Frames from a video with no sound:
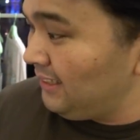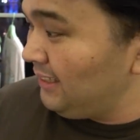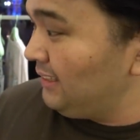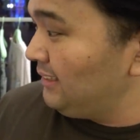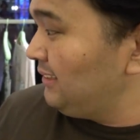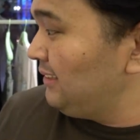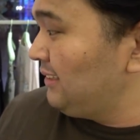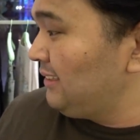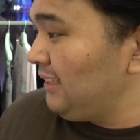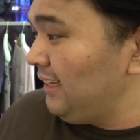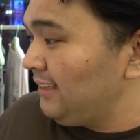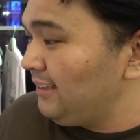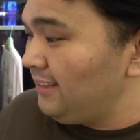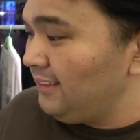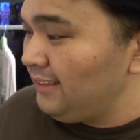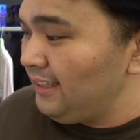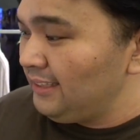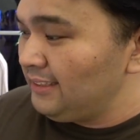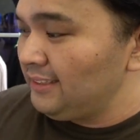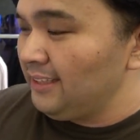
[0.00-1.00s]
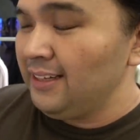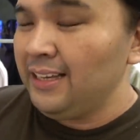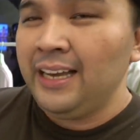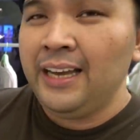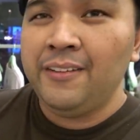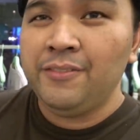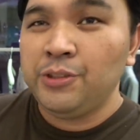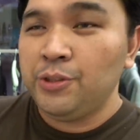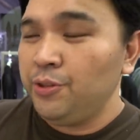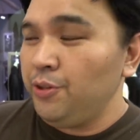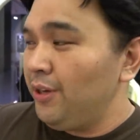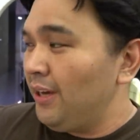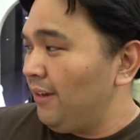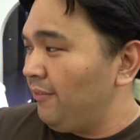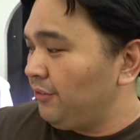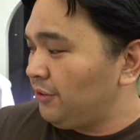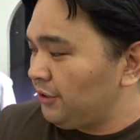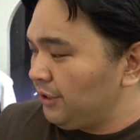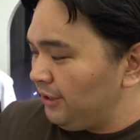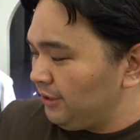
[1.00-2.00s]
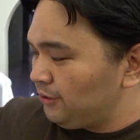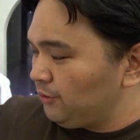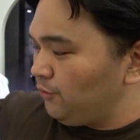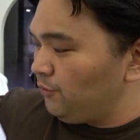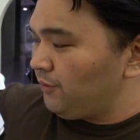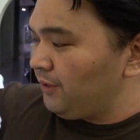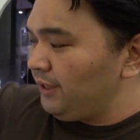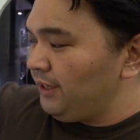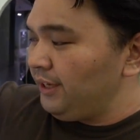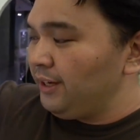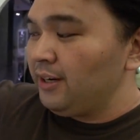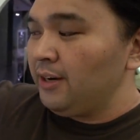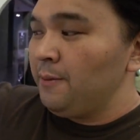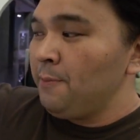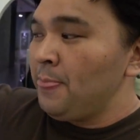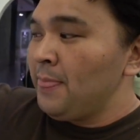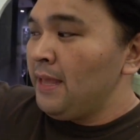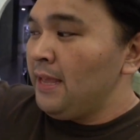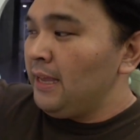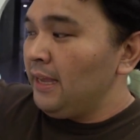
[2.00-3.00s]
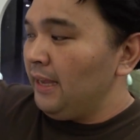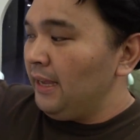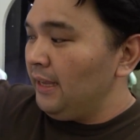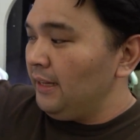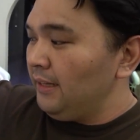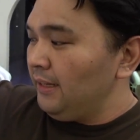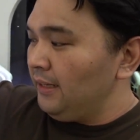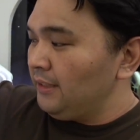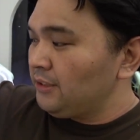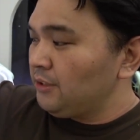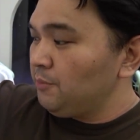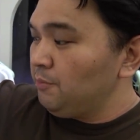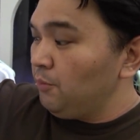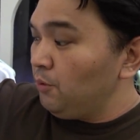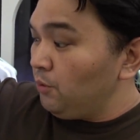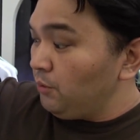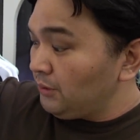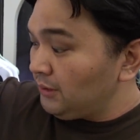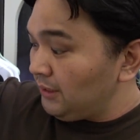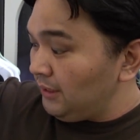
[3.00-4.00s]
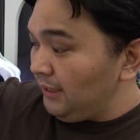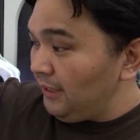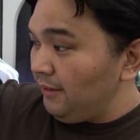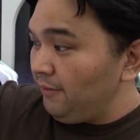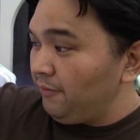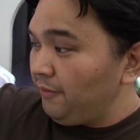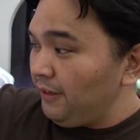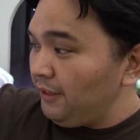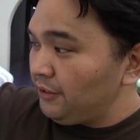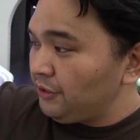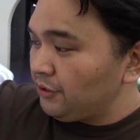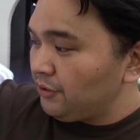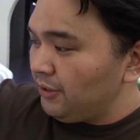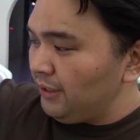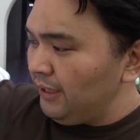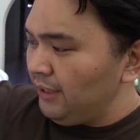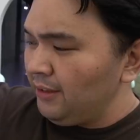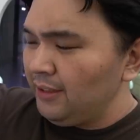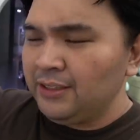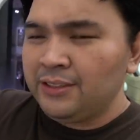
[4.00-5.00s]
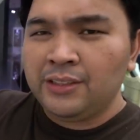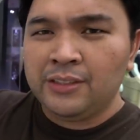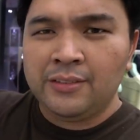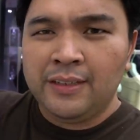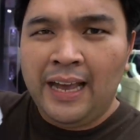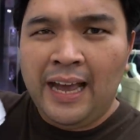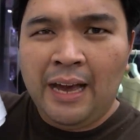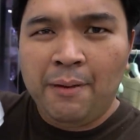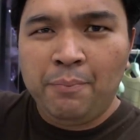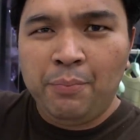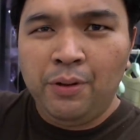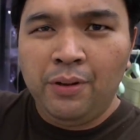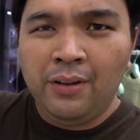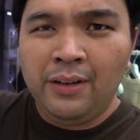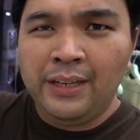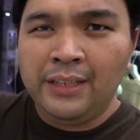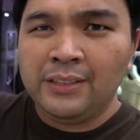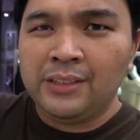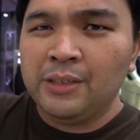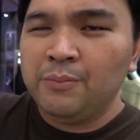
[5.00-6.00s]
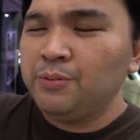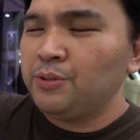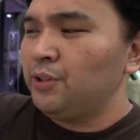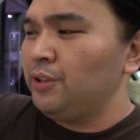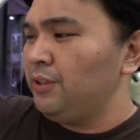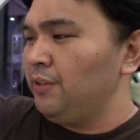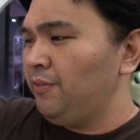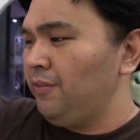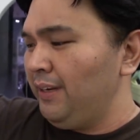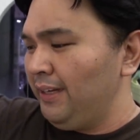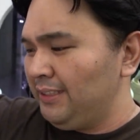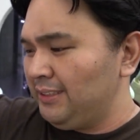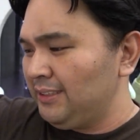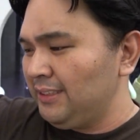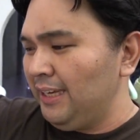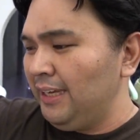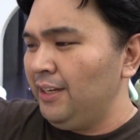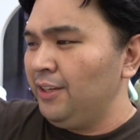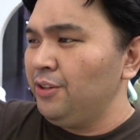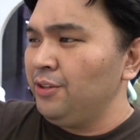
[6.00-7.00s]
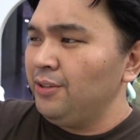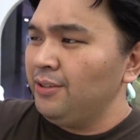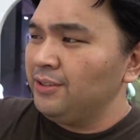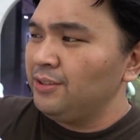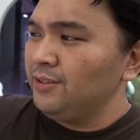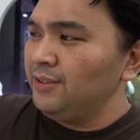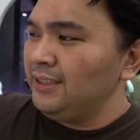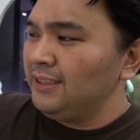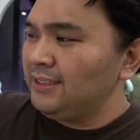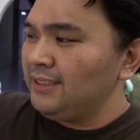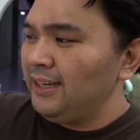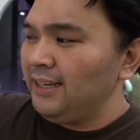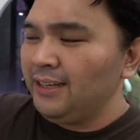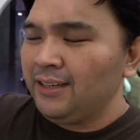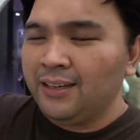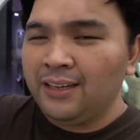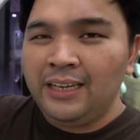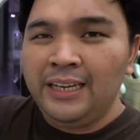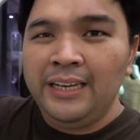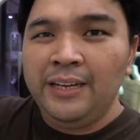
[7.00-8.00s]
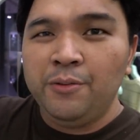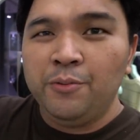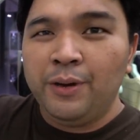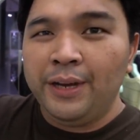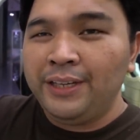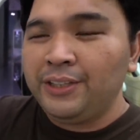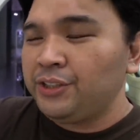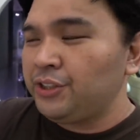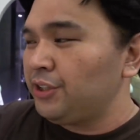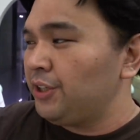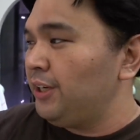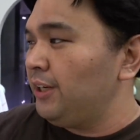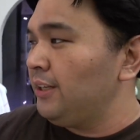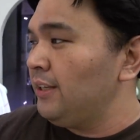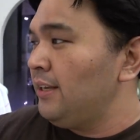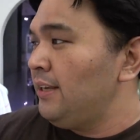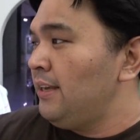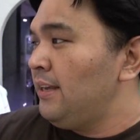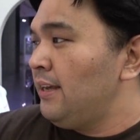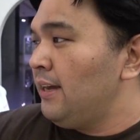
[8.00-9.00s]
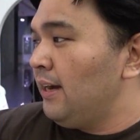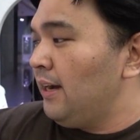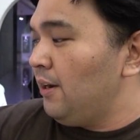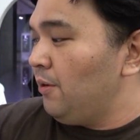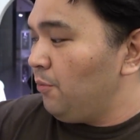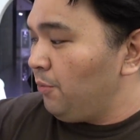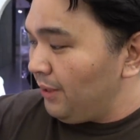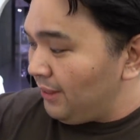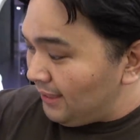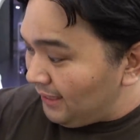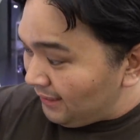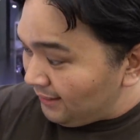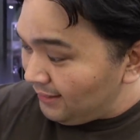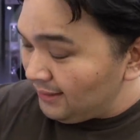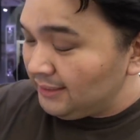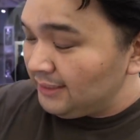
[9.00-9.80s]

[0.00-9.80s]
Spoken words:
is the set that they still have. So you have shirts over here, and it's mostly featuring this apple and some sort of like skeleton. So this is like a clean white shirt with that